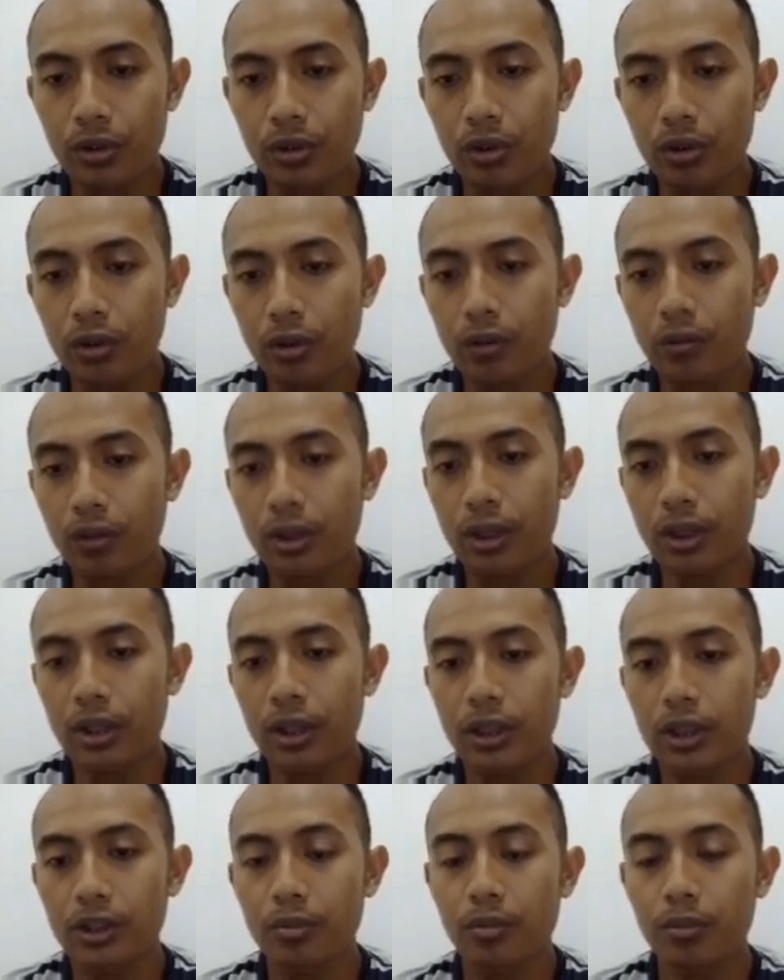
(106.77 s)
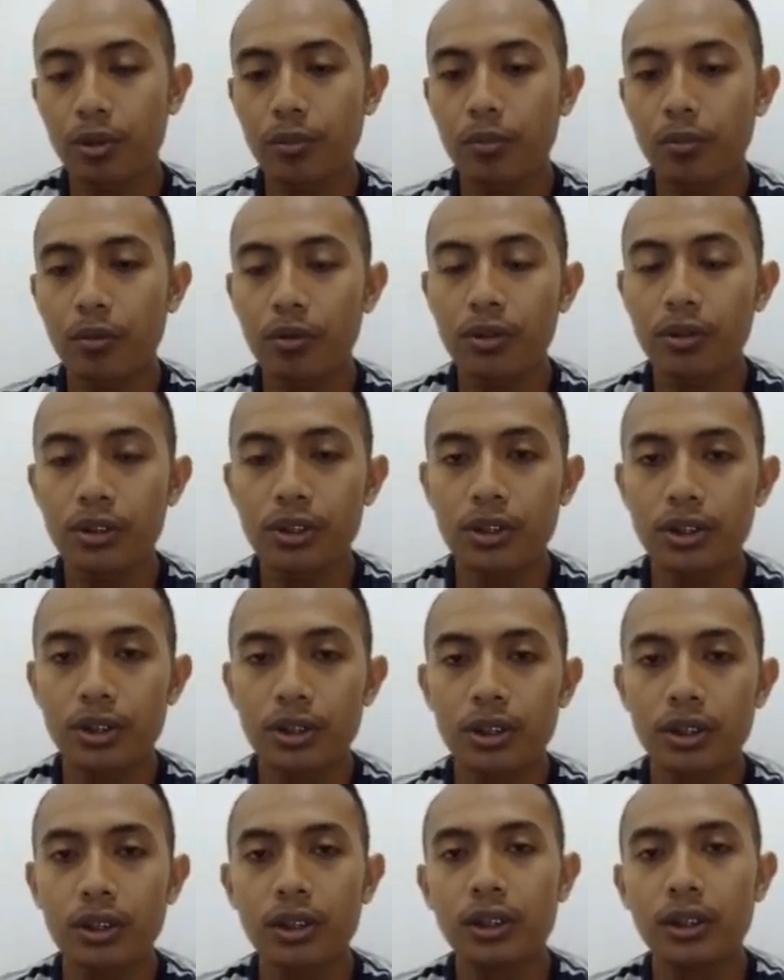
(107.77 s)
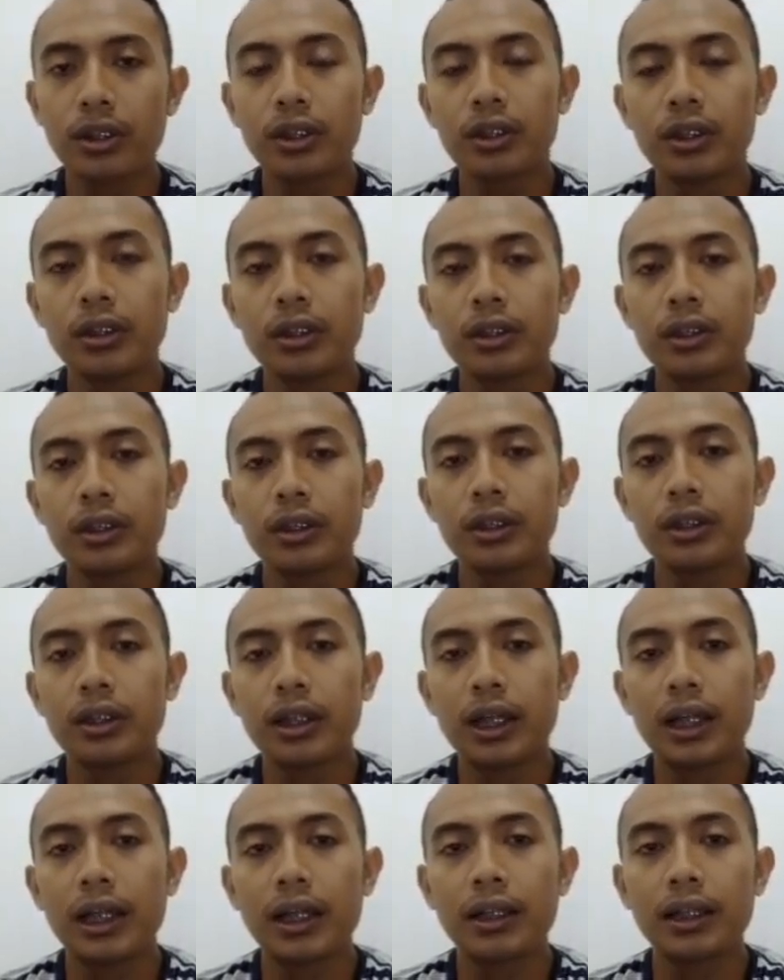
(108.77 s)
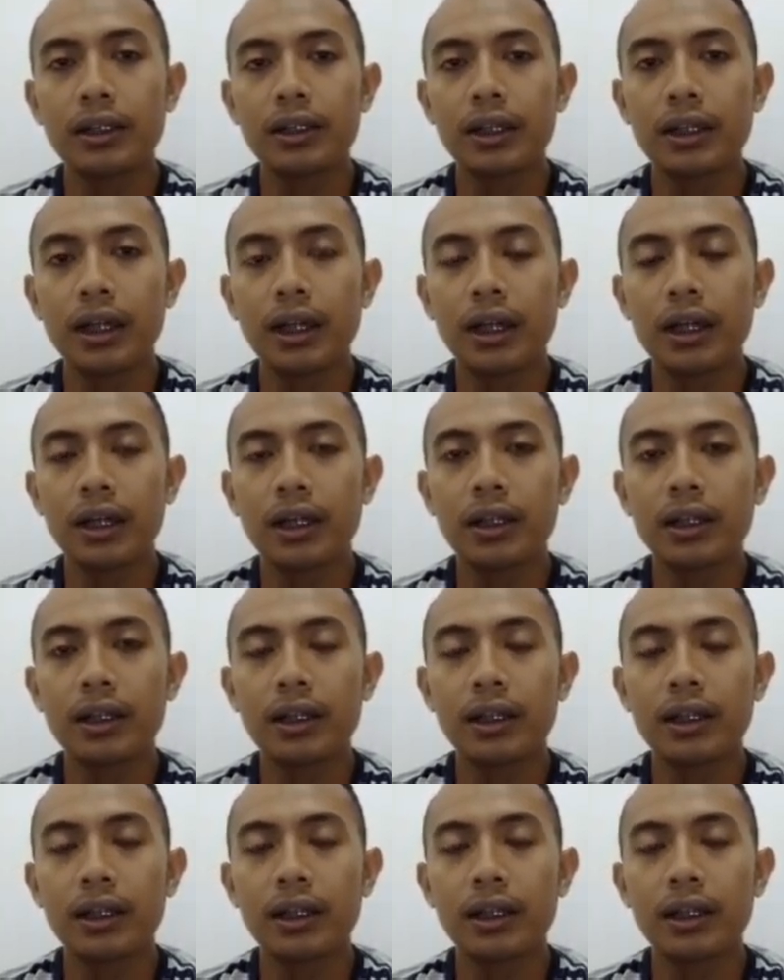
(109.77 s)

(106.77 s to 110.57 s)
of ls prepost and then